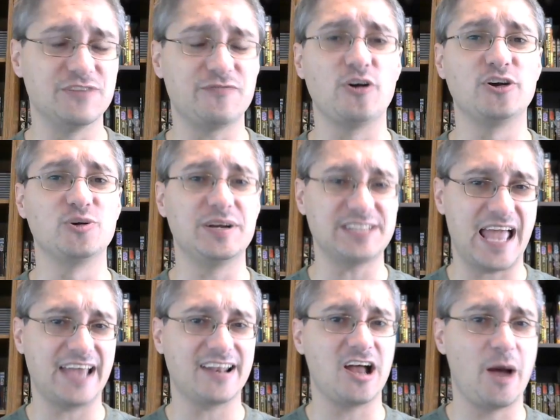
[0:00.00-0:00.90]
if all you're doing is
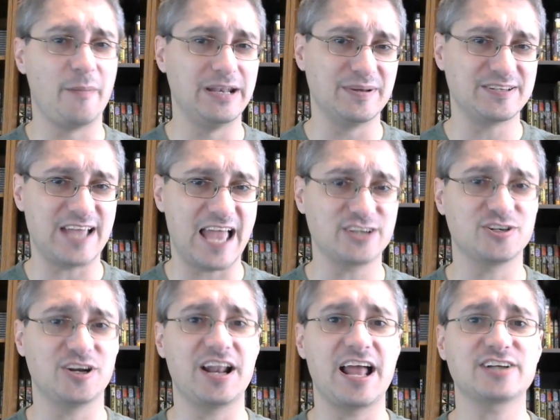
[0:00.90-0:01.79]
ad hominem attacks,
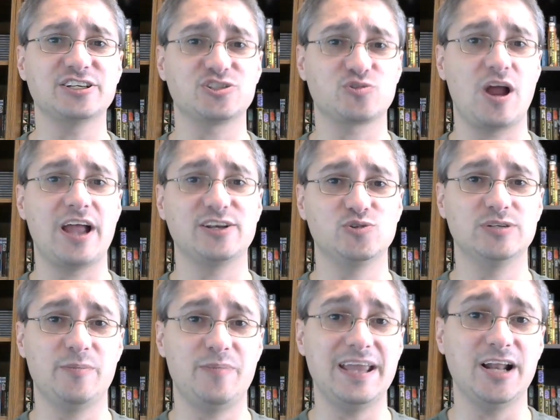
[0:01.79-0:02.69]
you're not actually trying to
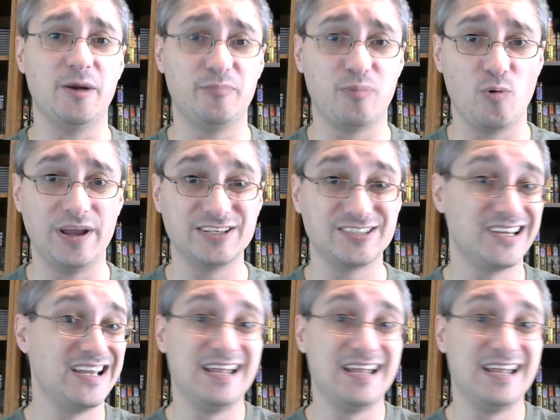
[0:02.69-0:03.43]
debate a point,